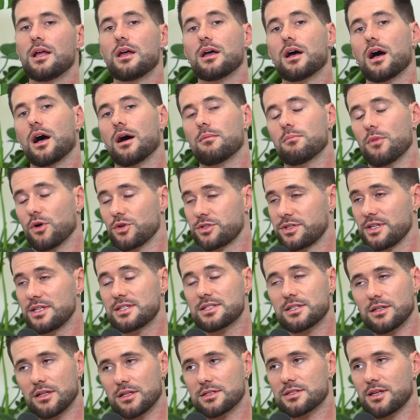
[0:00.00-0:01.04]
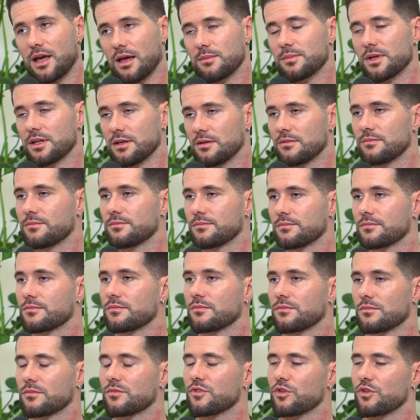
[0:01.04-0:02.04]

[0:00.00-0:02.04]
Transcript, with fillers: Uh, mostly psilocybin. Okay.